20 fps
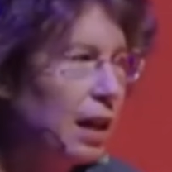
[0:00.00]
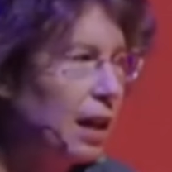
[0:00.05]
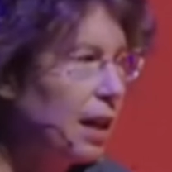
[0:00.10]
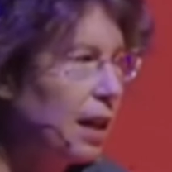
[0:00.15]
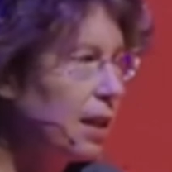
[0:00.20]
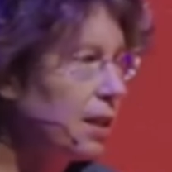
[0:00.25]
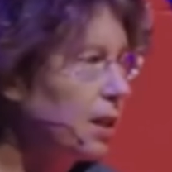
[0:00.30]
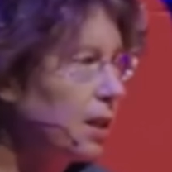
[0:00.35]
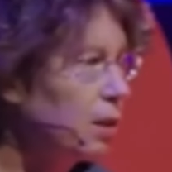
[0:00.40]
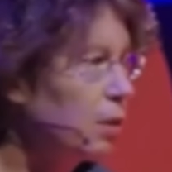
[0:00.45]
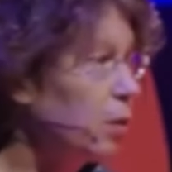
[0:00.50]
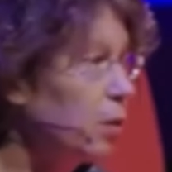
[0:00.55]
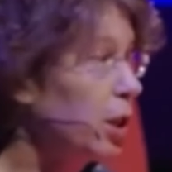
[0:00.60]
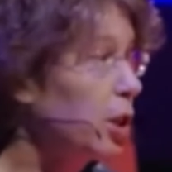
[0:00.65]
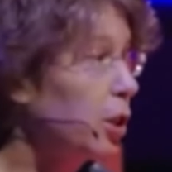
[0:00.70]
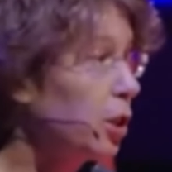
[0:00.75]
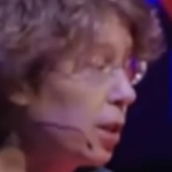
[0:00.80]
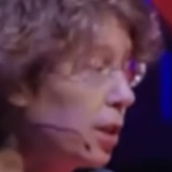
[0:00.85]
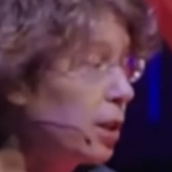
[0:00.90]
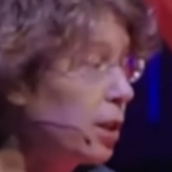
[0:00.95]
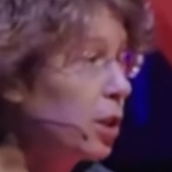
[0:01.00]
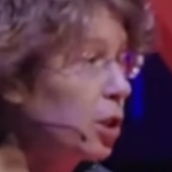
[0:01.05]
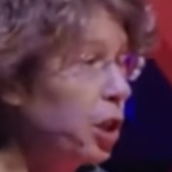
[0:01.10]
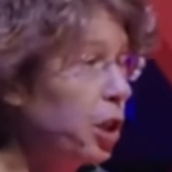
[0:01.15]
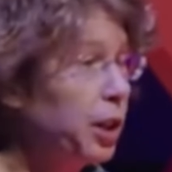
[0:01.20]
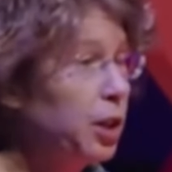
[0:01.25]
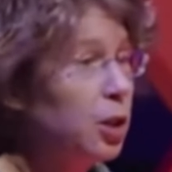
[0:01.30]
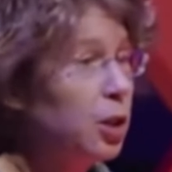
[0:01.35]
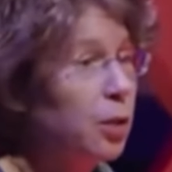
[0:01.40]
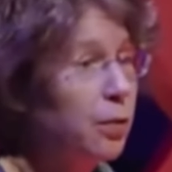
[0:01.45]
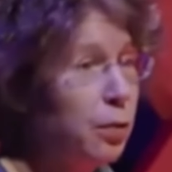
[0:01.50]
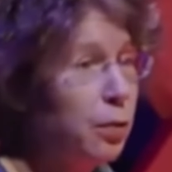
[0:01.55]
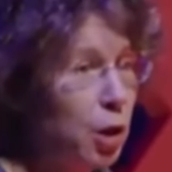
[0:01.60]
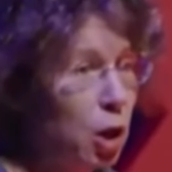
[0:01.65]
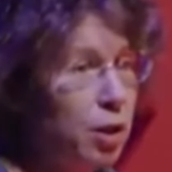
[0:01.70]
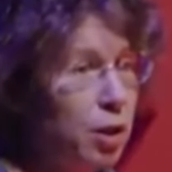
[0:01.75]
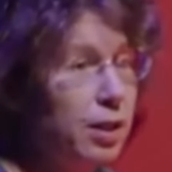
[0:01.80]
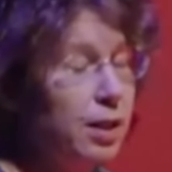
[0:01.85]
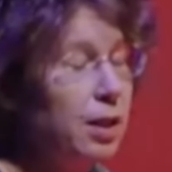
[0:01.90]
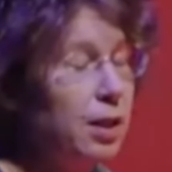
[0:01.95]
Acceleration is a change of
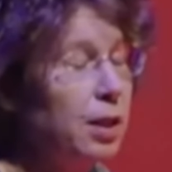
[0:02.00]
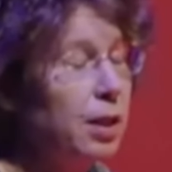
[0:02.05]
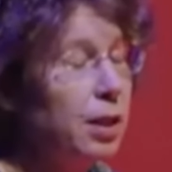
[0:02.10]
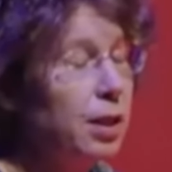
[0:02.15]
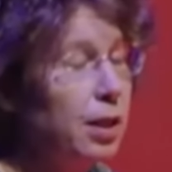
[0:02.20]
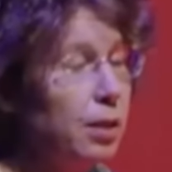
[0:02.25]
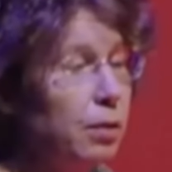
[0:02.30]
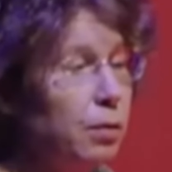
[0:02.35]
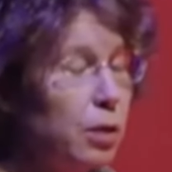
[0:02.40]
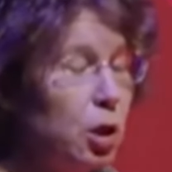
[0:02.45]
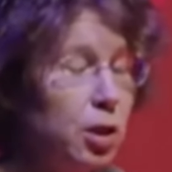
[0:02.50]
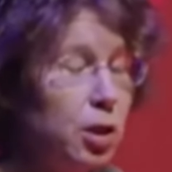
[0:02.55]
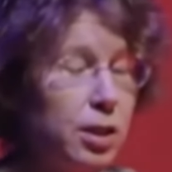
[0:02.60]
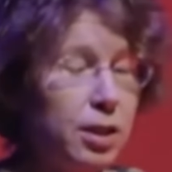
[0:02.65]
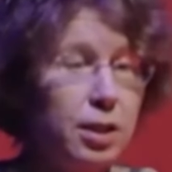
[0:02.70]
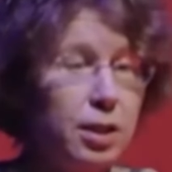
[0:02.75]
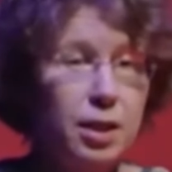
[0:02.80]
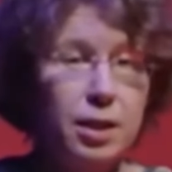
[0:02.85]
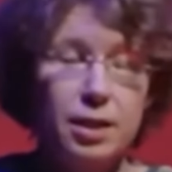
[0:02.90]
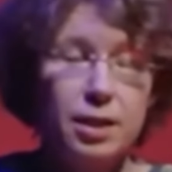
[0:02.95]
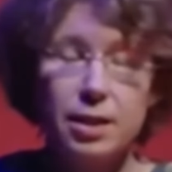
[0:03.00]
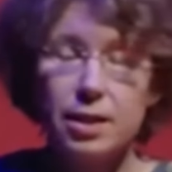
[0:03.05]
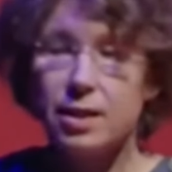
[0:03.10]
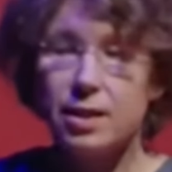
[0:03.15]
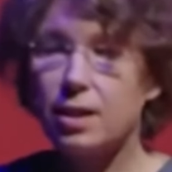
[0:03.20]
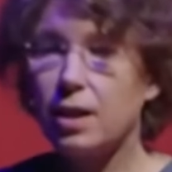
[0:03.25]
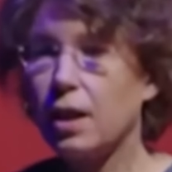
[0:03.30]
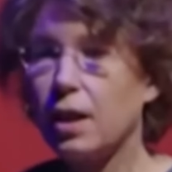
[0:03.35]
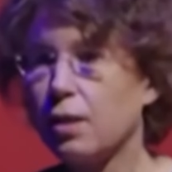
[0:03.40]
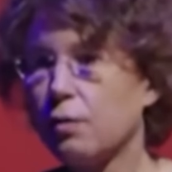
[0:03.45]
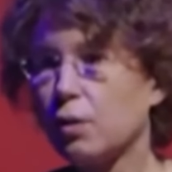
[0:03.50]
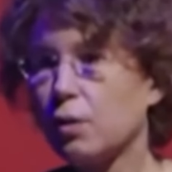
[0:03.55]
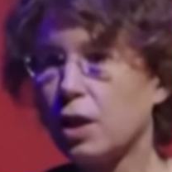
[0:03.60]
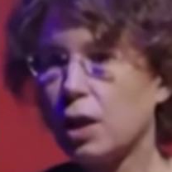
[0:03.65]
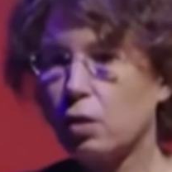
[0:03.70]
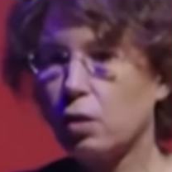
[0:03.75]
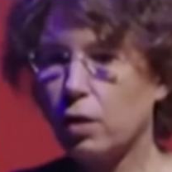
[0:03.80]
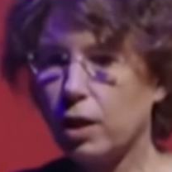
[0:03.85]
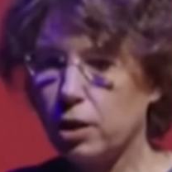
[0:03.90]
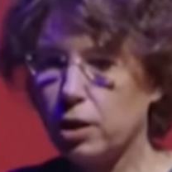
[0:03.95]
velocity, and velocity does have a
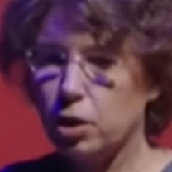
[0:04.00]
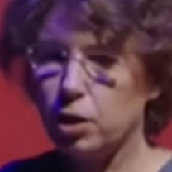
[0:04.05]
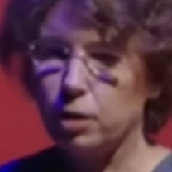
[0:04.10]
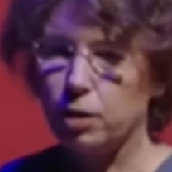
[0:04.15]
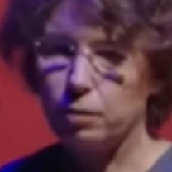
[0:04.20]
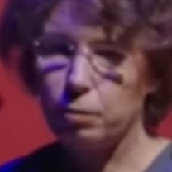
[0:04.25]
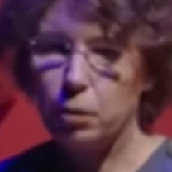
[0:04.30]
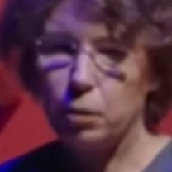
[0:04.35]
direction.